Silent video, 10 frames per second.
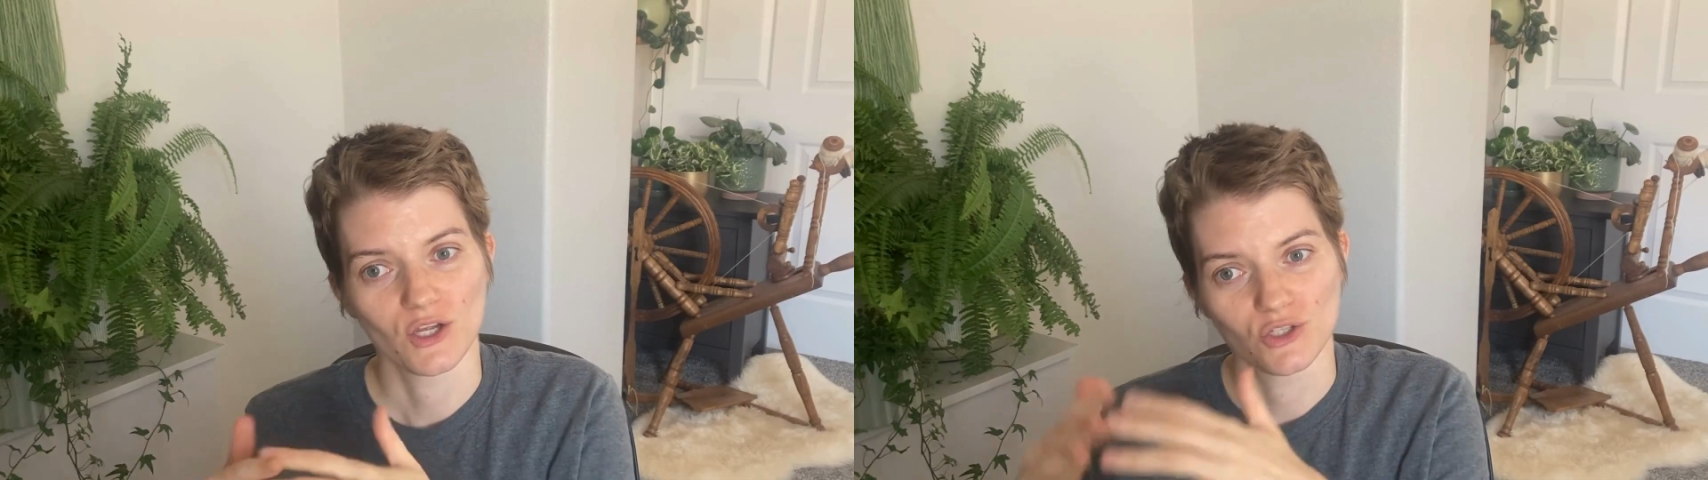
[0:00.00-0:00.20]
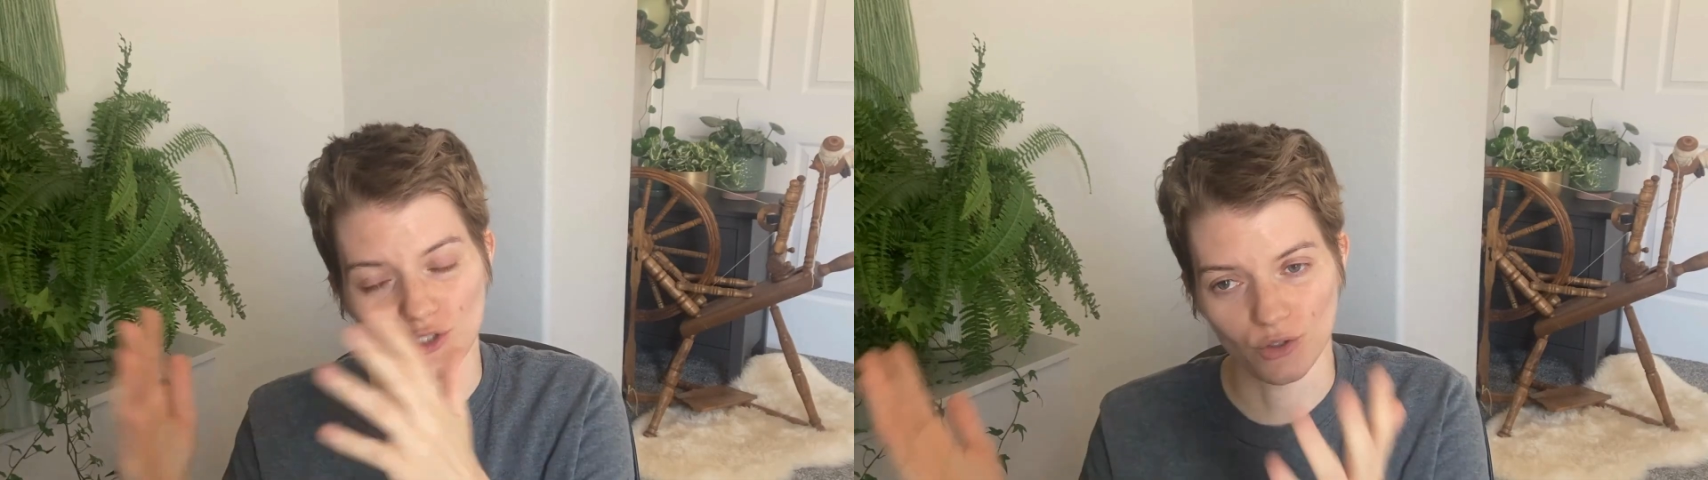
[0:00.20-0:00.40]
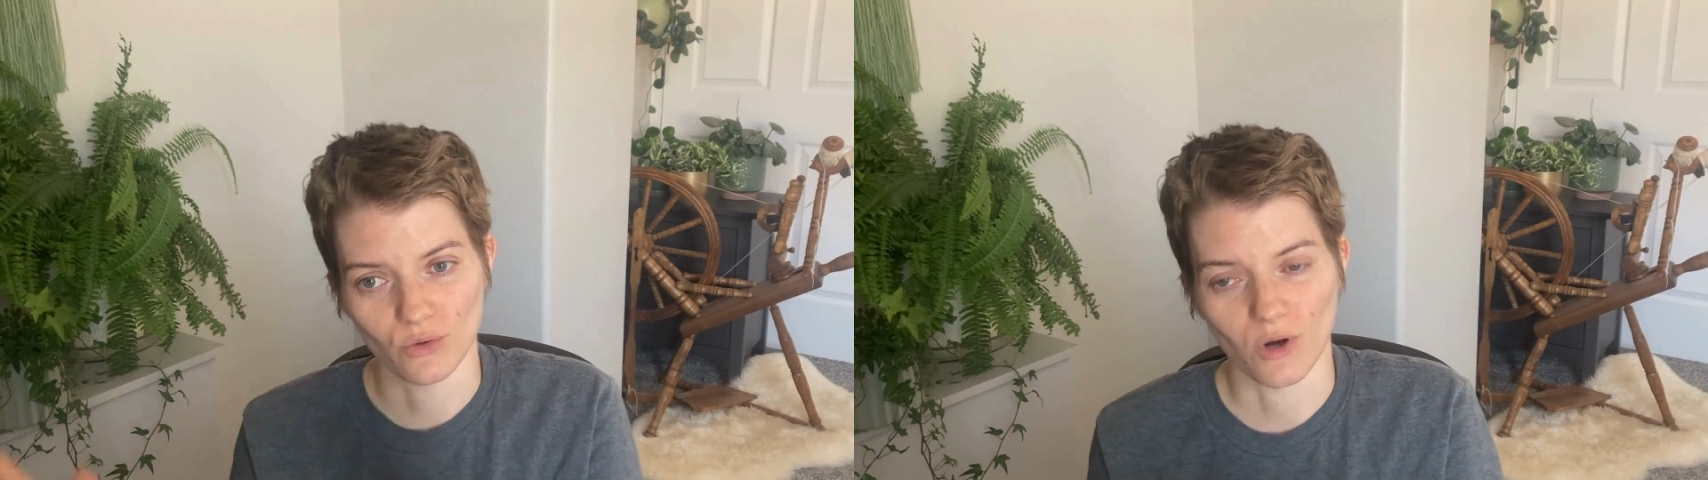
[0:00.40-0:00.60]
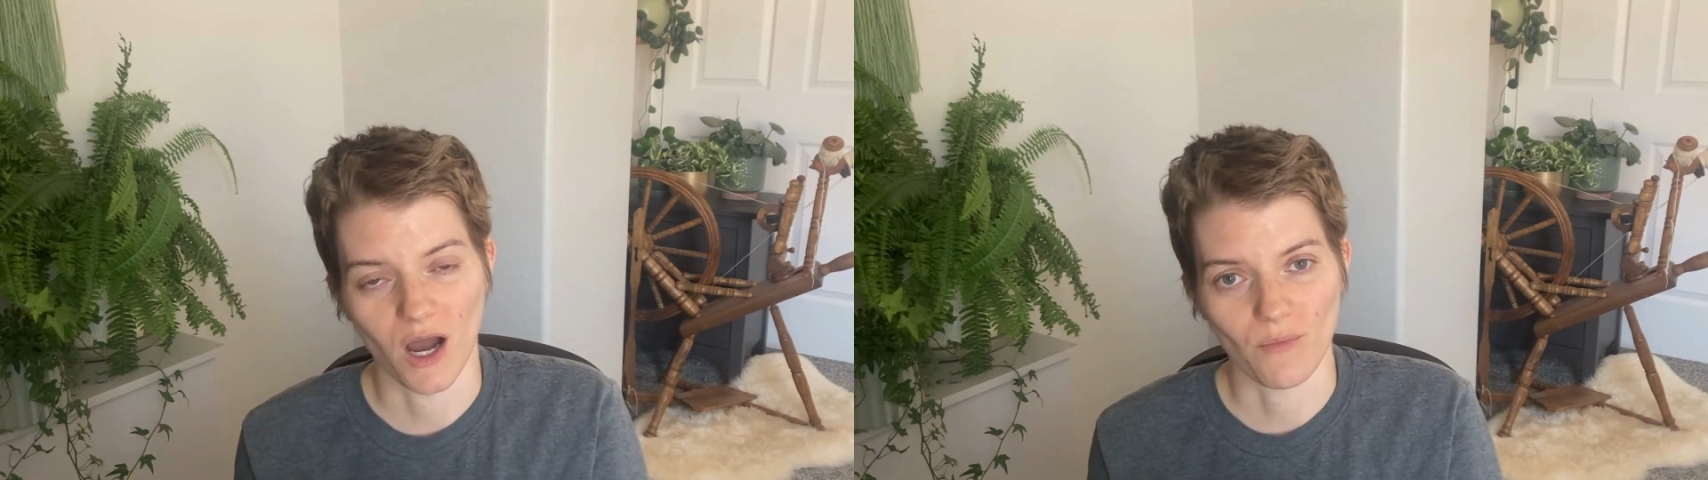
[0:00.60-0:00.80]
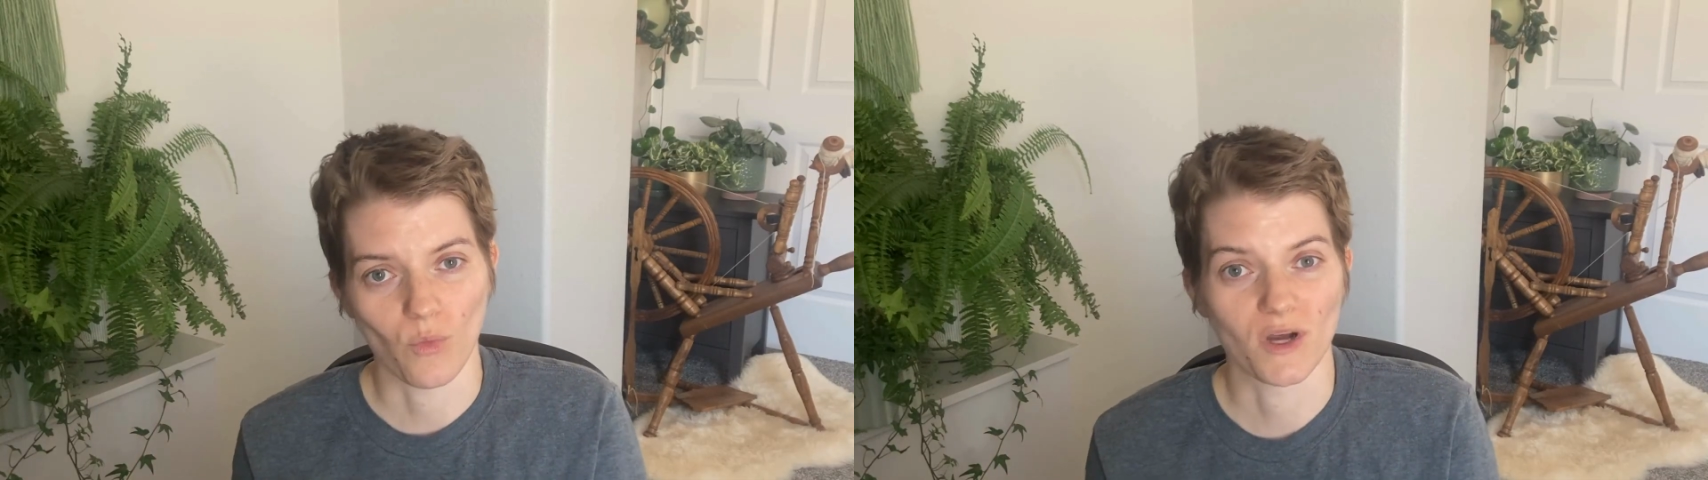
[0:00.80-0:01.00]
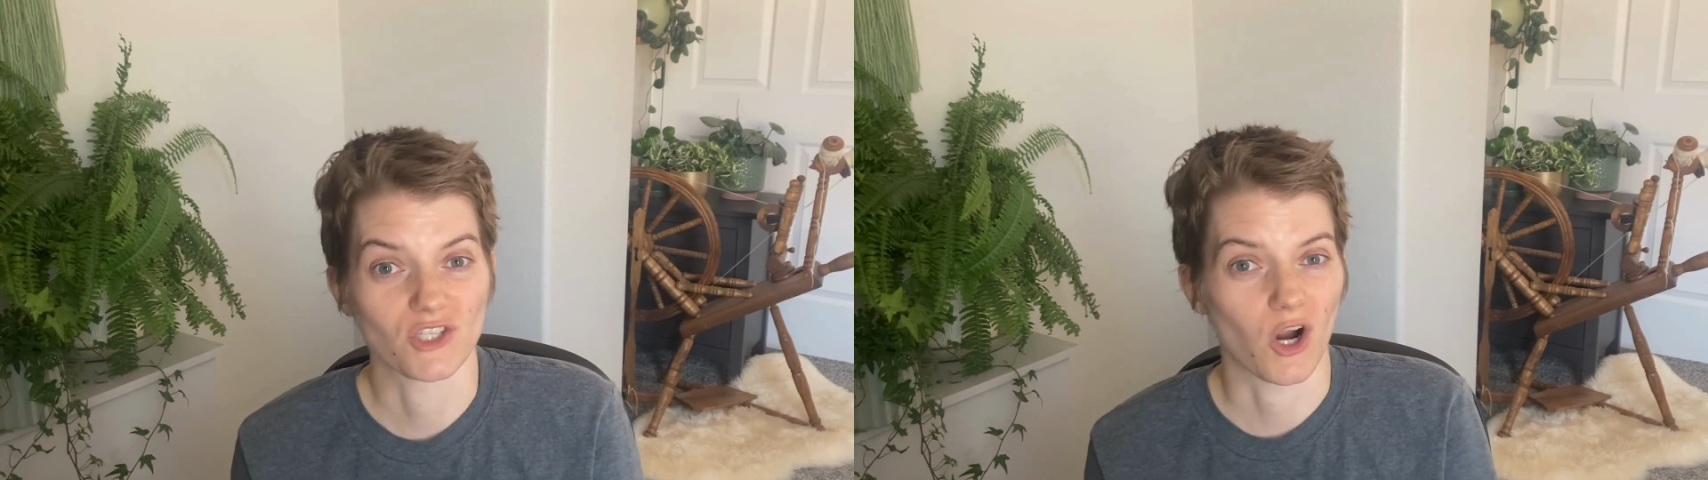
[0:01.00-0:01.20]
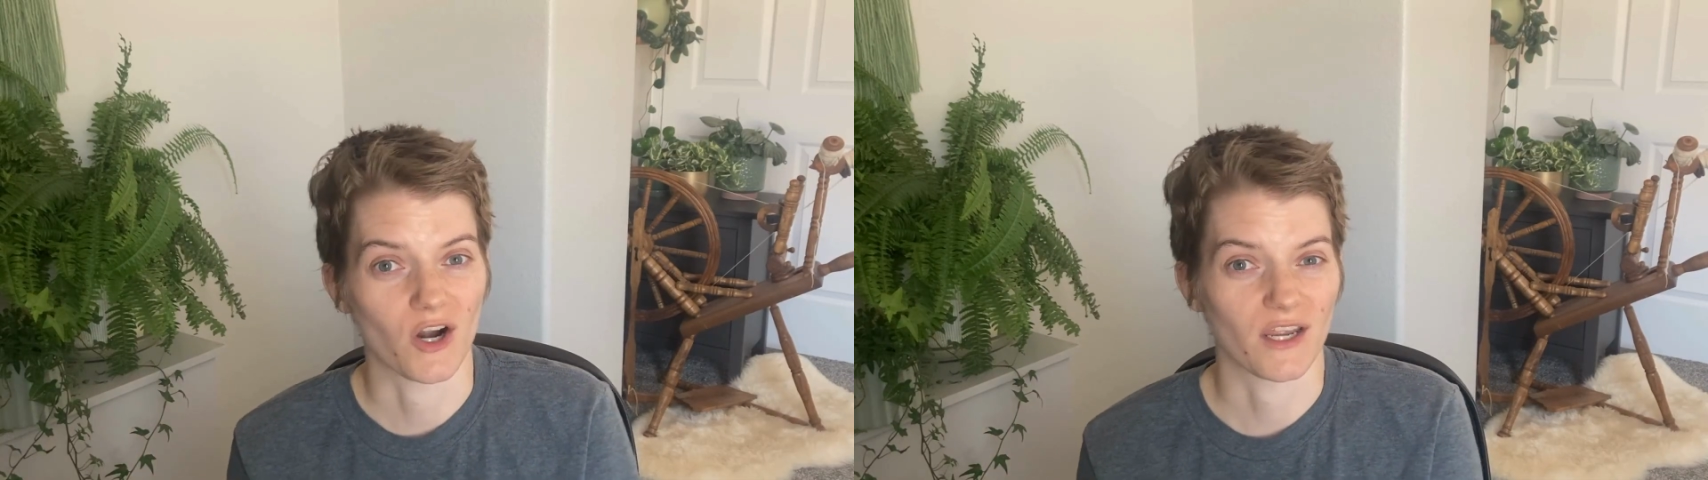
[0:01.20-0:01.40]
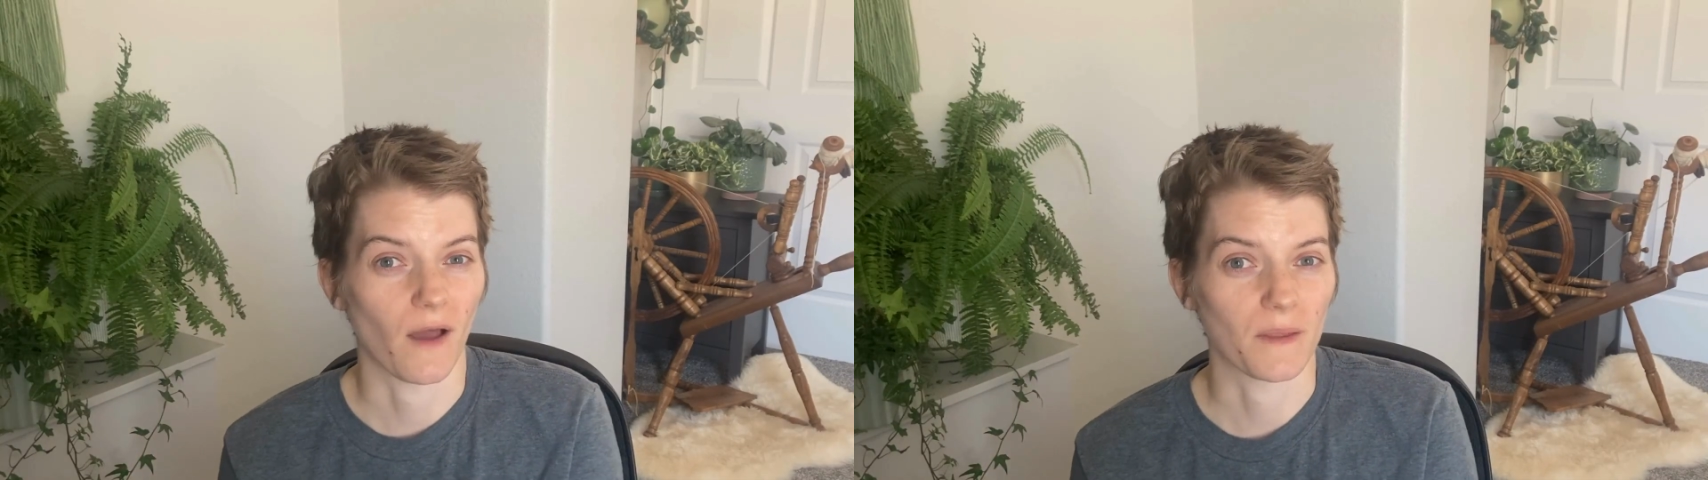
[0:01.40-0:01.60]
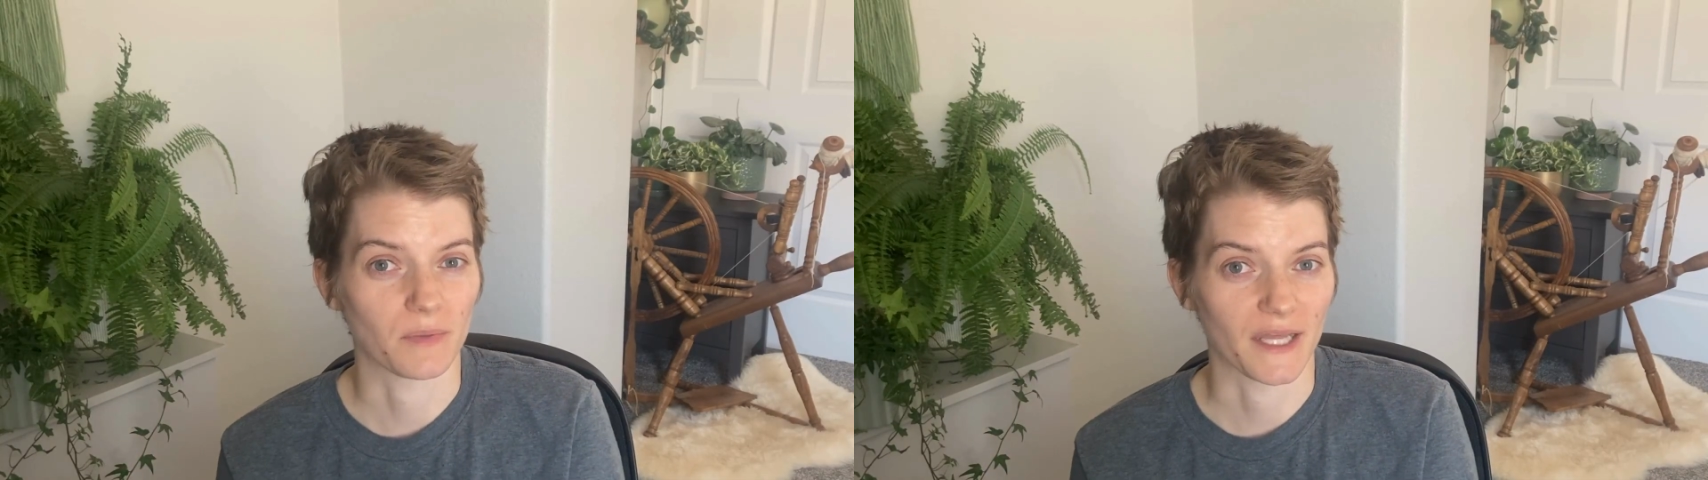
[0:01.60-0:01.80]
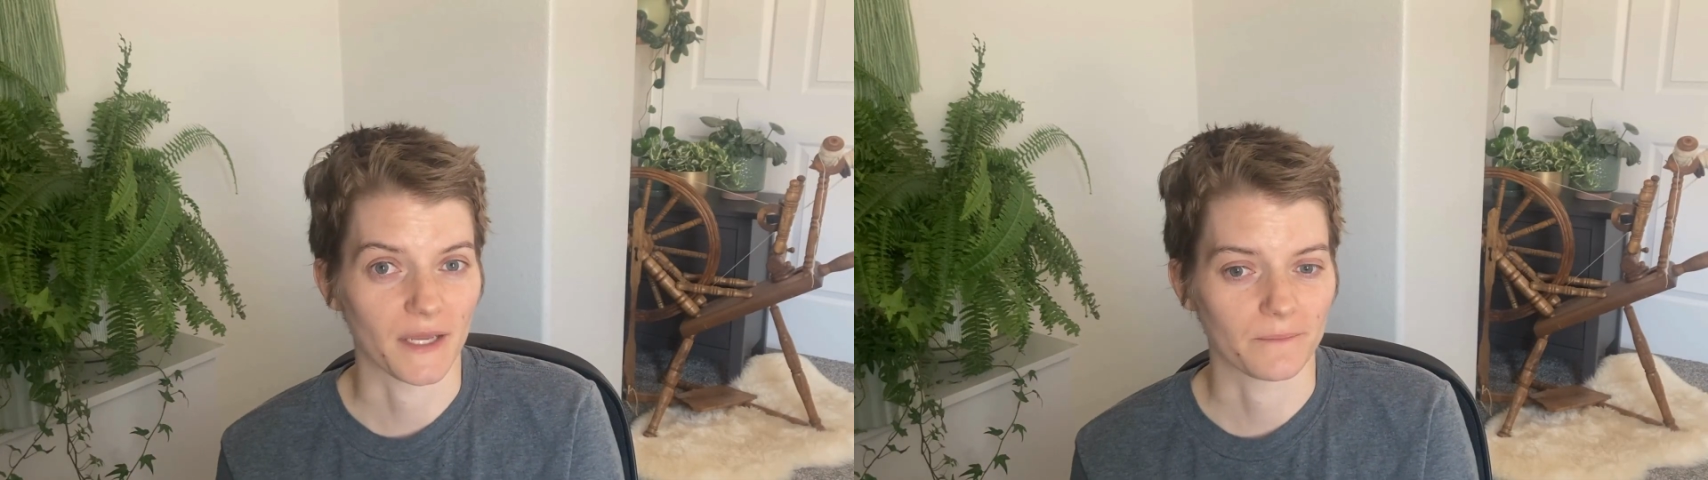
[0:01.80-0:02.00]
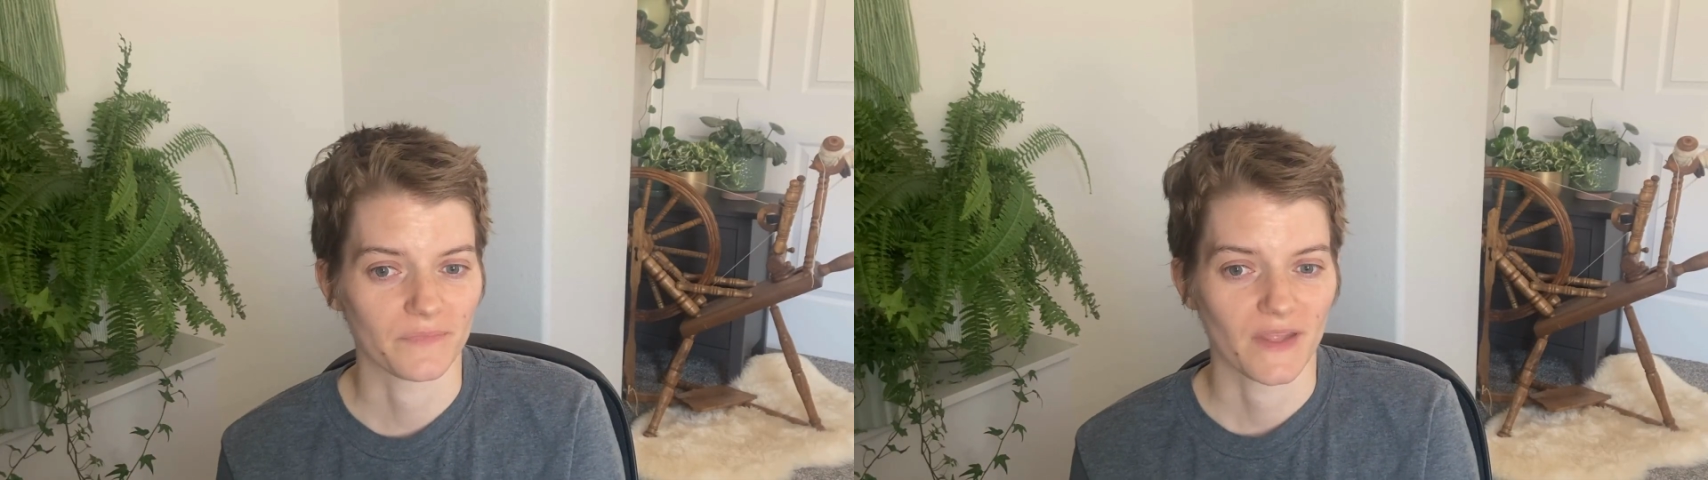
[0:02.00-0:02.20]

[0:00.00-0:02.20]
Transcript: to what's already on the plan.